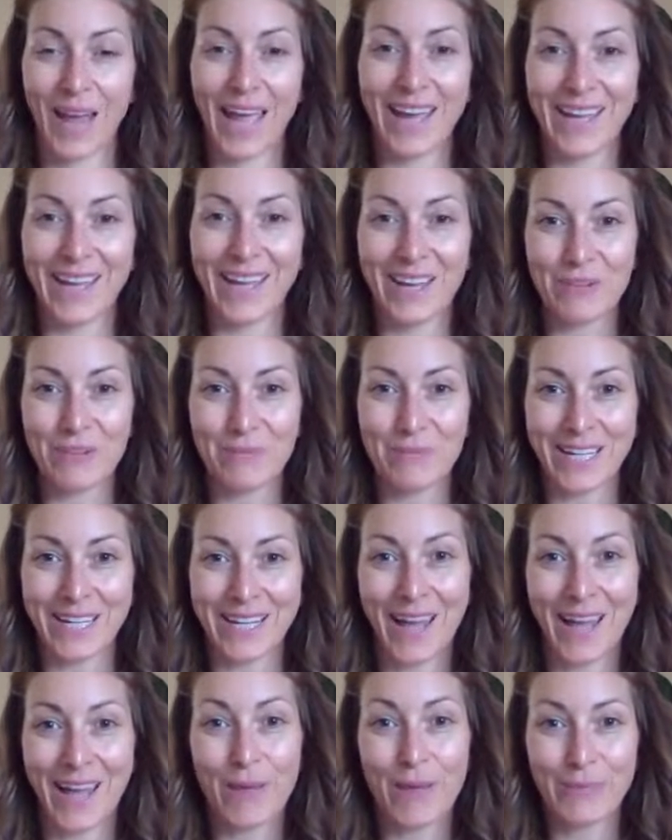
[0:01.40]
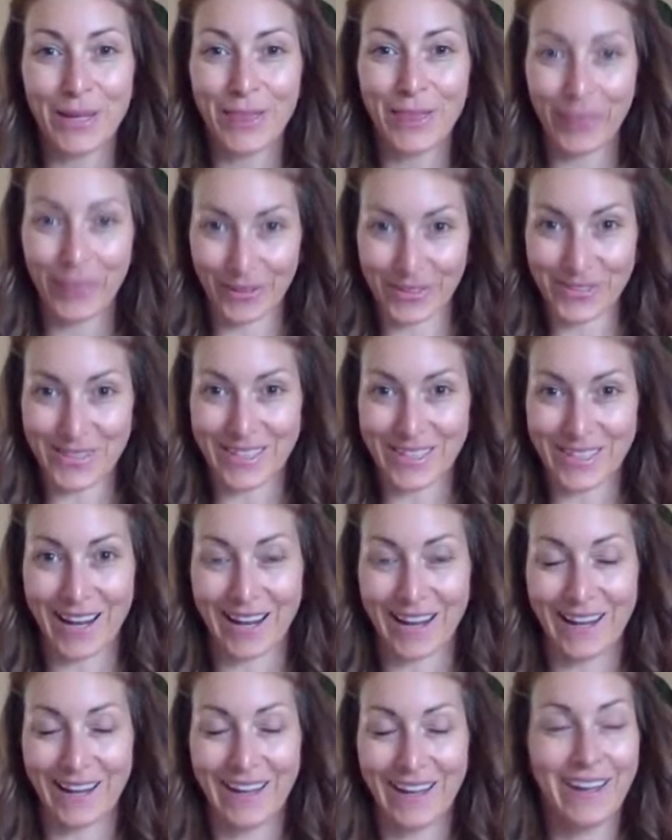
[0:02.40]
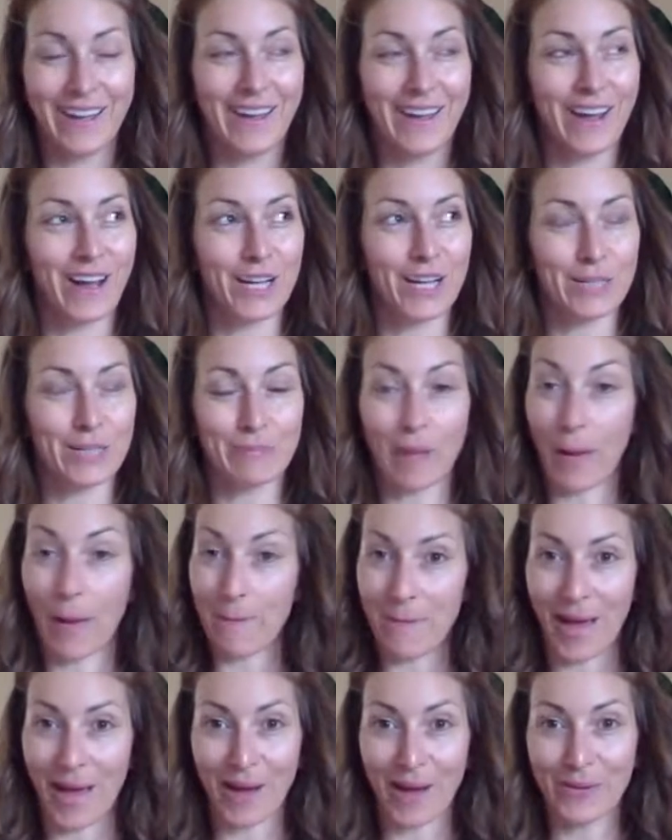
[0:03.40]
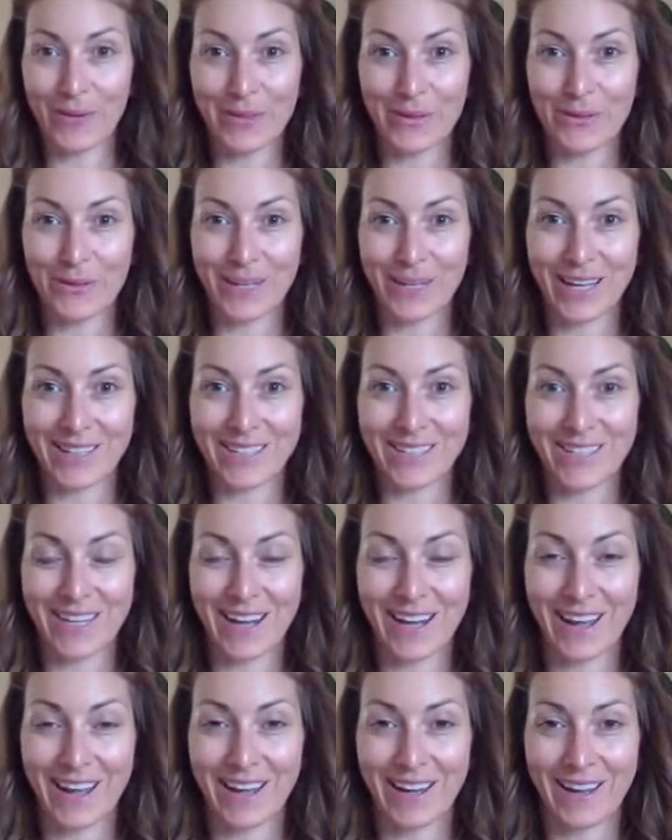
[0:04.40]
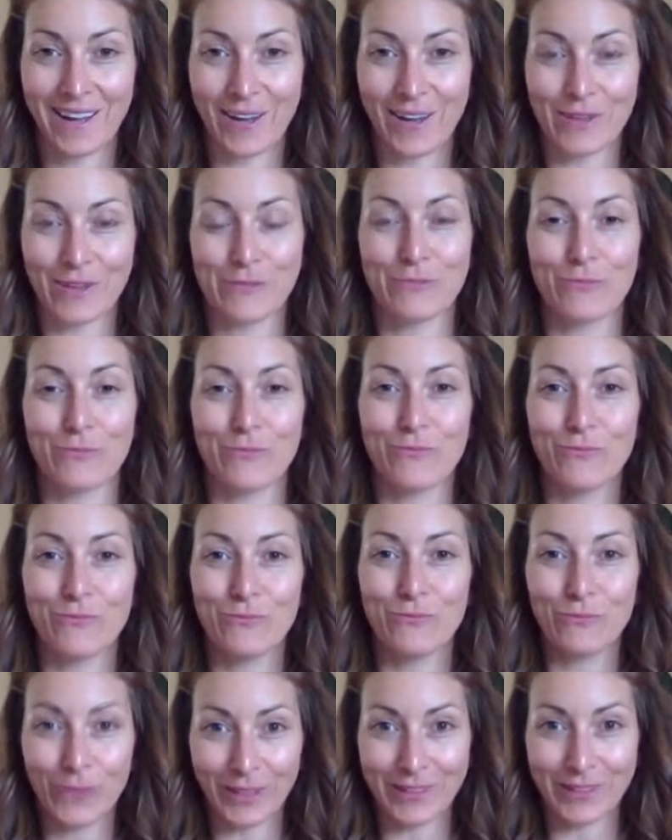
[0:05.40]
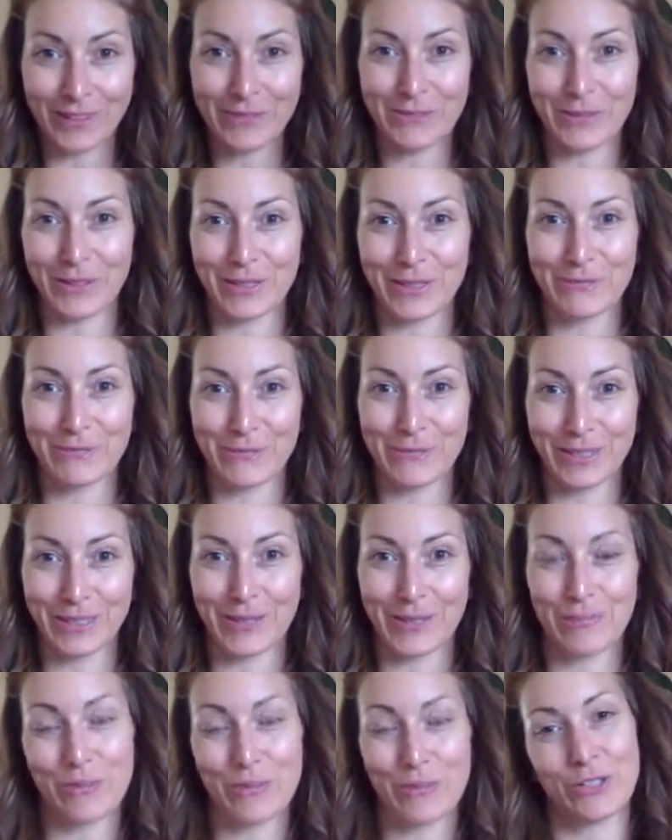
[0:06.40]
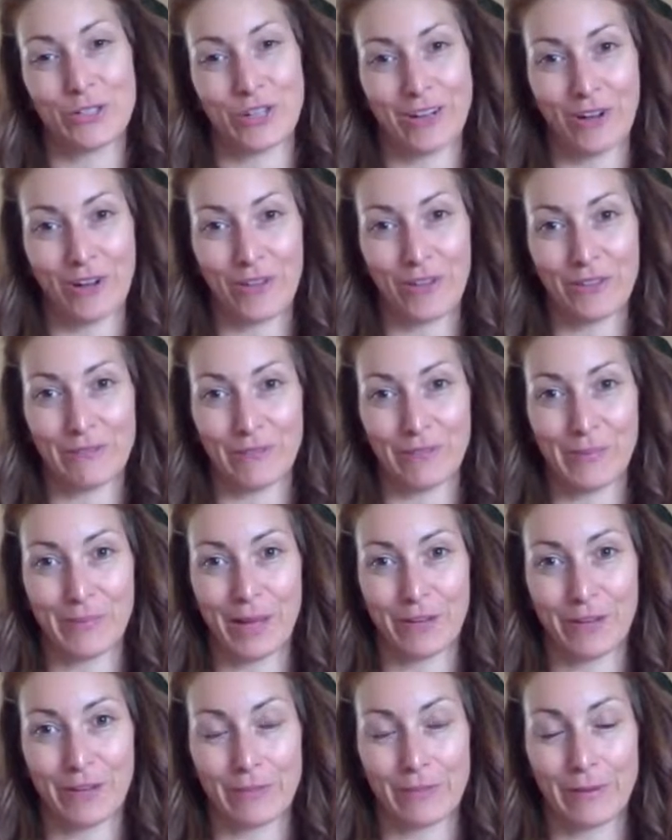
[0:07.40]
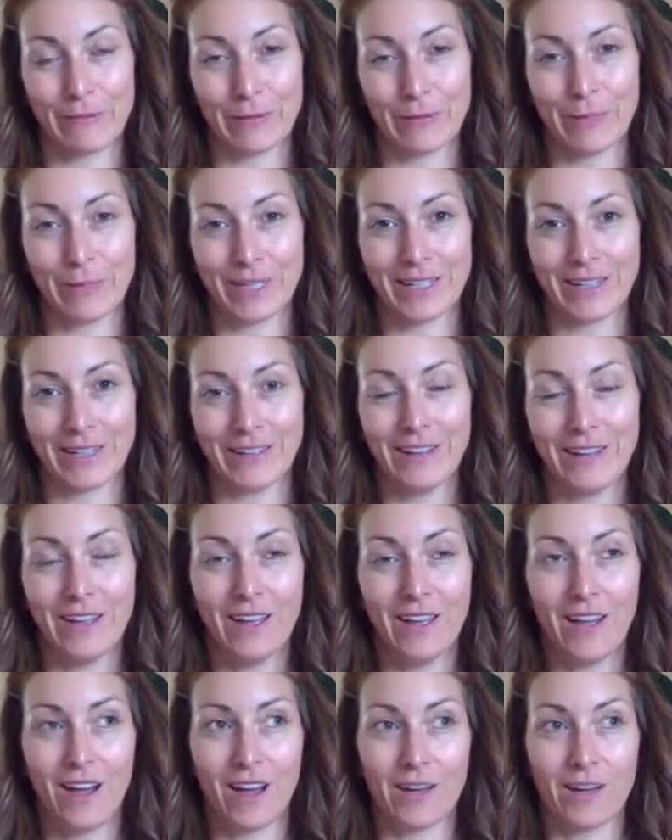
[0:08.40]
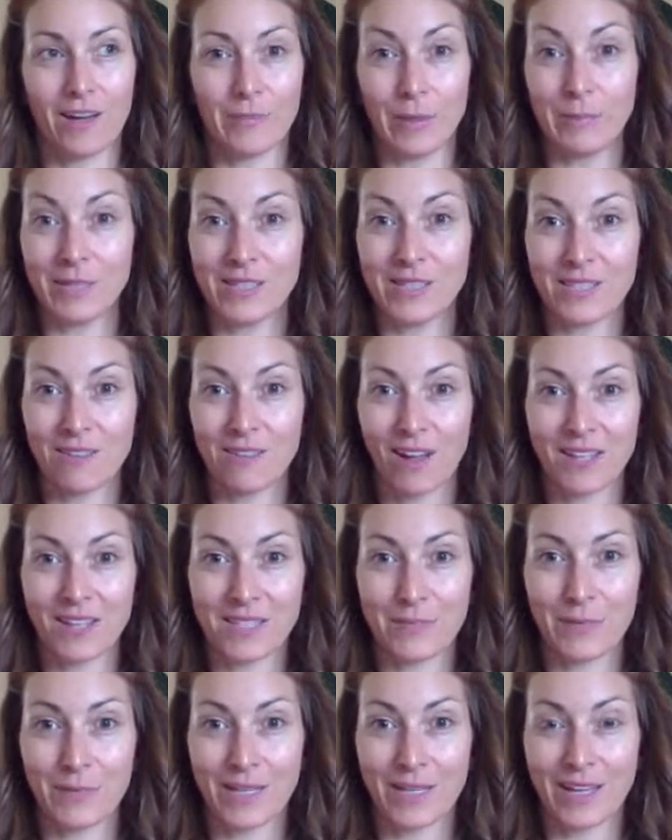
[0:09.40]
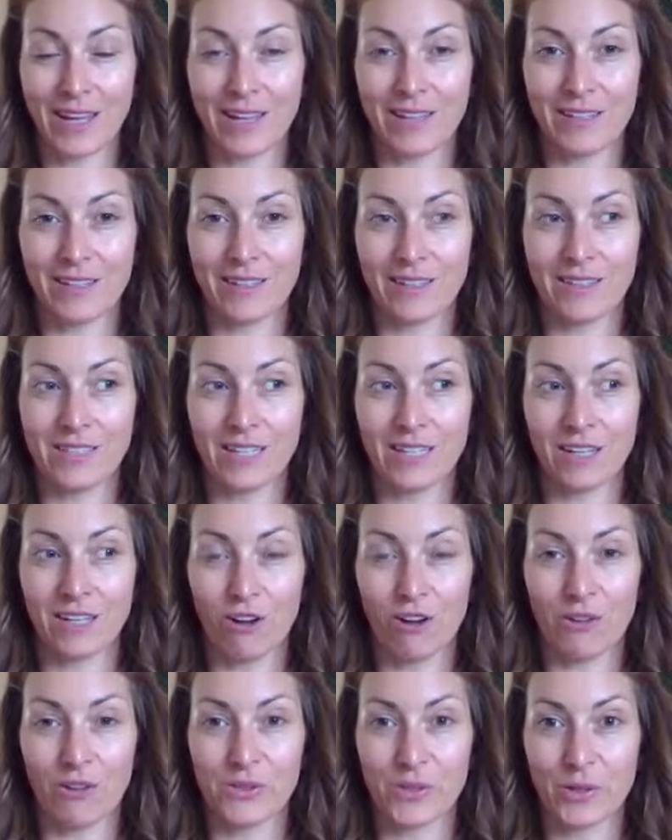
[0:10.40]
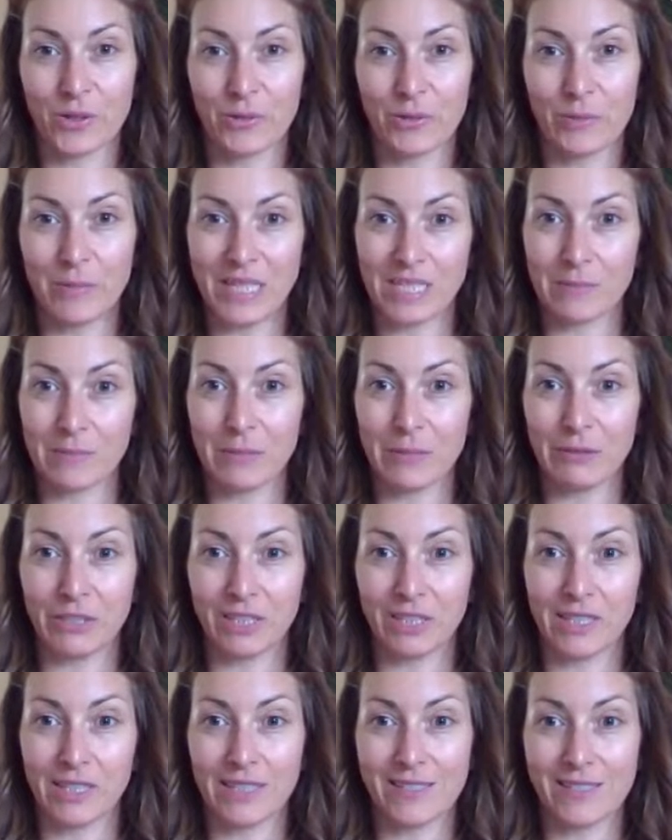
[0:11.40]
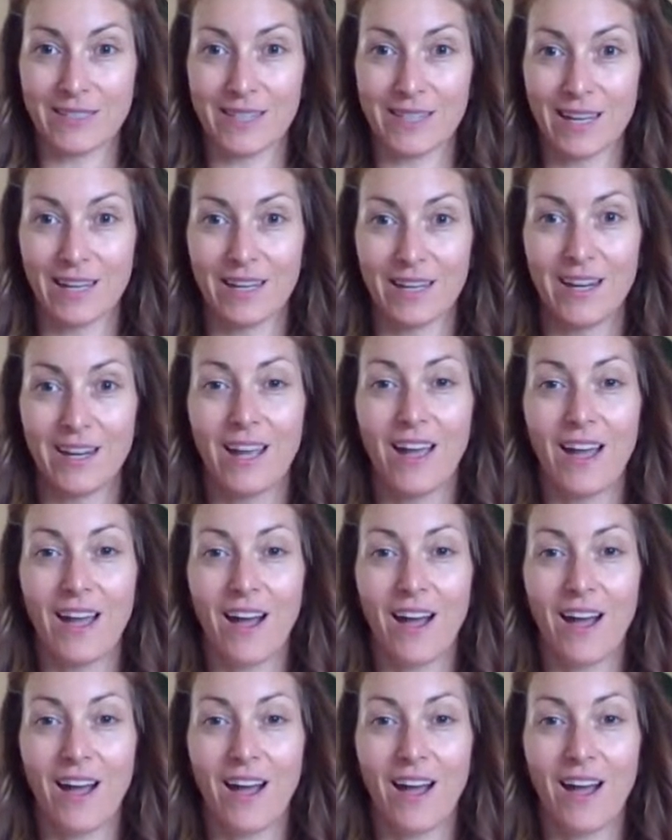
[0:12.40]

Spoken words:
Hey everybody, happy Thursday. Back with you again today. I really, really, really appreciate all the feedback from everybody. It means a lot to me, and it also makes me realize that